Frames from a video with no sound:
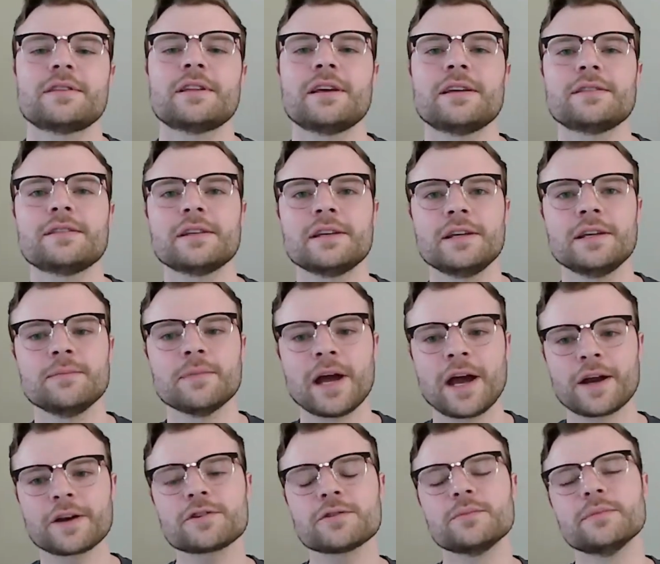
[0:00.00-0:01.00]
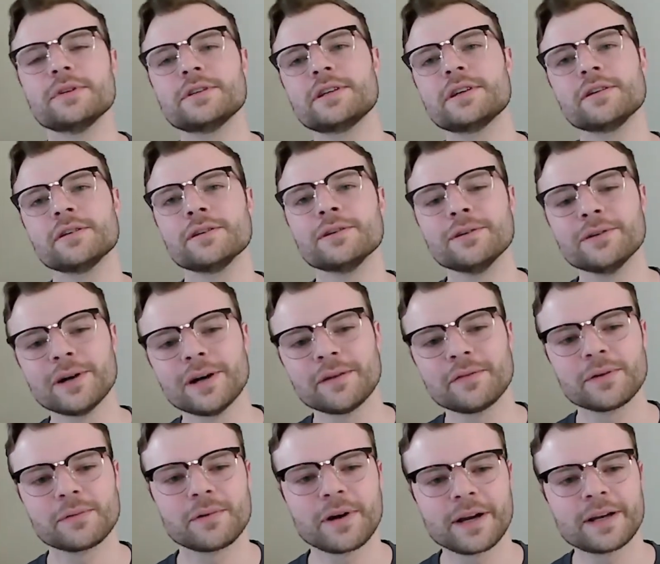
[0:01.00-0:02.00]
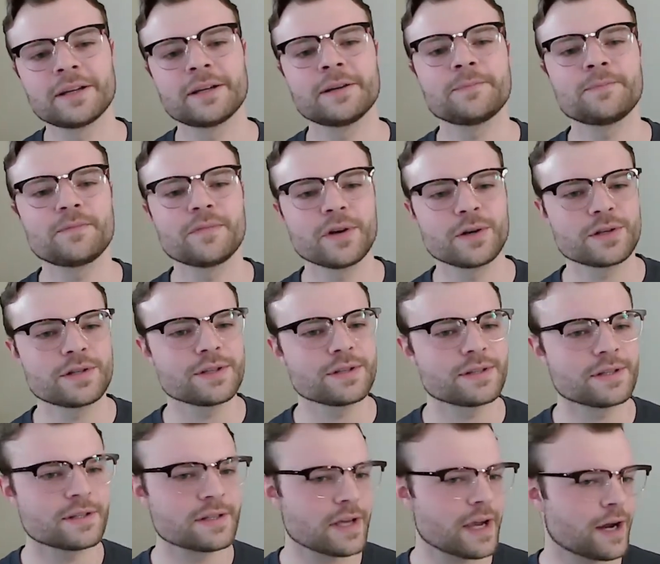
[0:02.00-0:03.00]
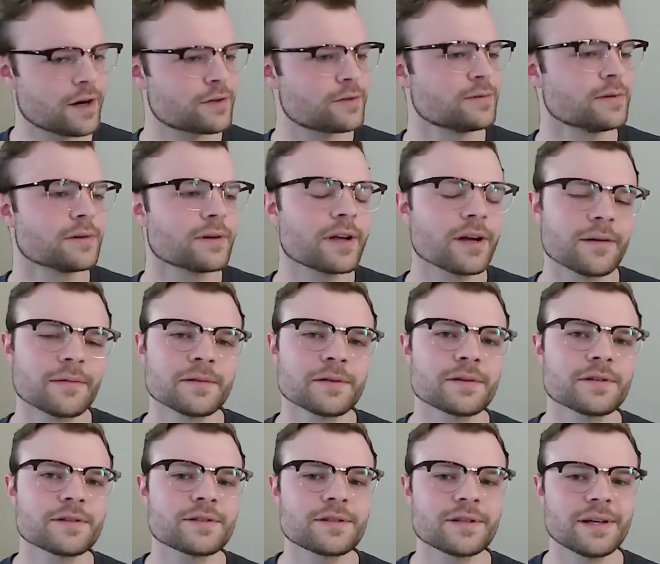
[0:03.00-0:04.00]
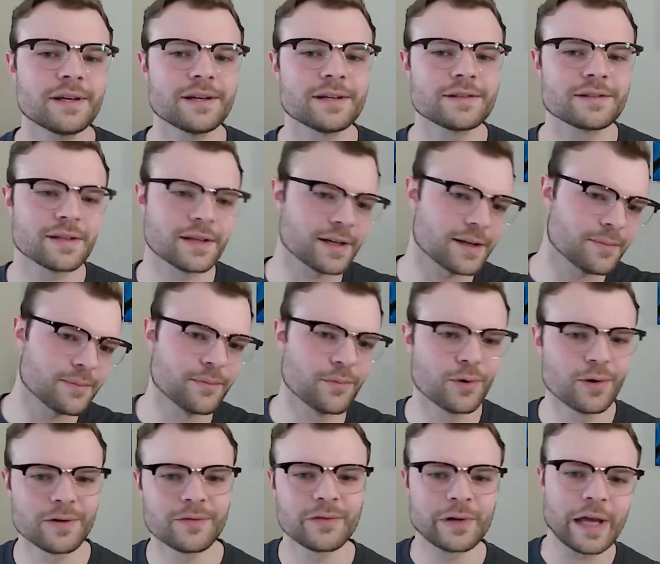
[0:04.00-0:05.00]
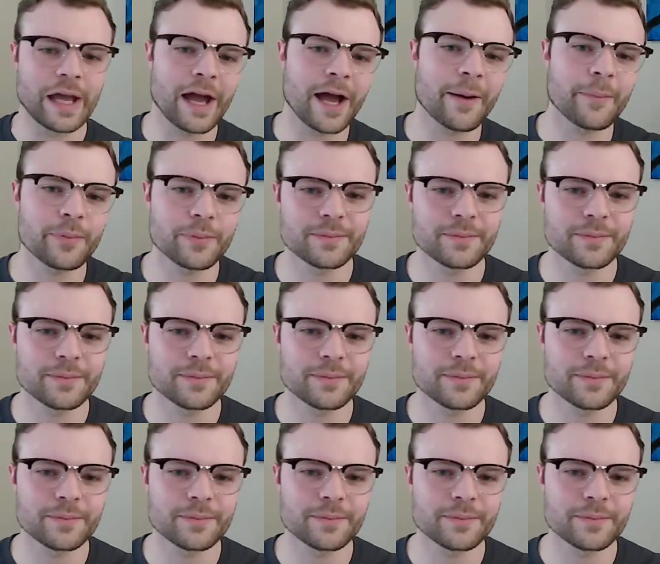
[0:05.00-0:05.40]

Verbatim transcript: that the actual material of the writing versus its actual covers is like more of a gap?